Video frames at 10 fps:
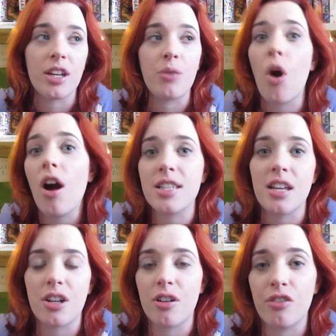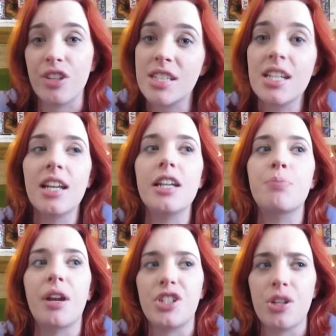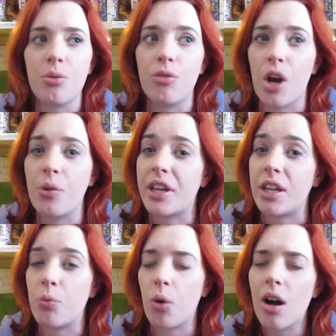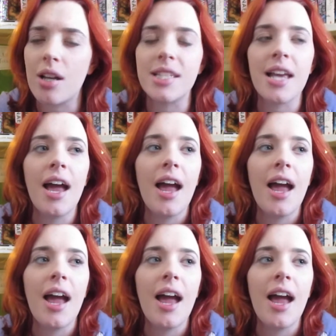he was I don't know if he still is but I do know that he was